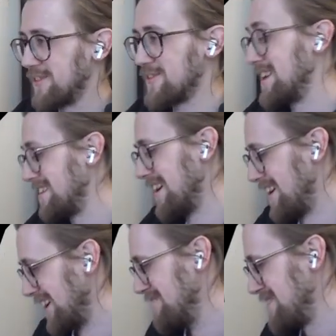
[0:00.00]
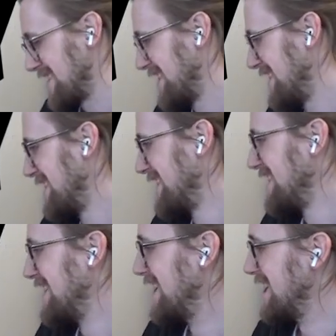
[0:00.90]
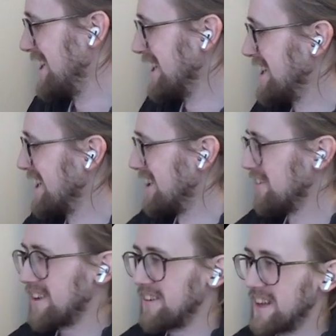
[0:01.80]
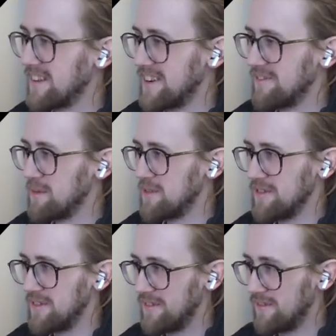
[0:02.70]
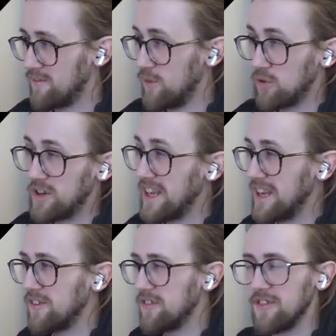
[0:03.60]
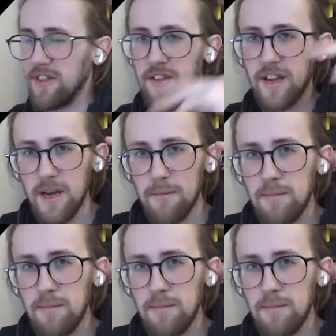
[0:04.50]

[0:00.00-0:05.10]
three times. Uh, and yeah, I'll see you next time, episode 14. Until then, take care.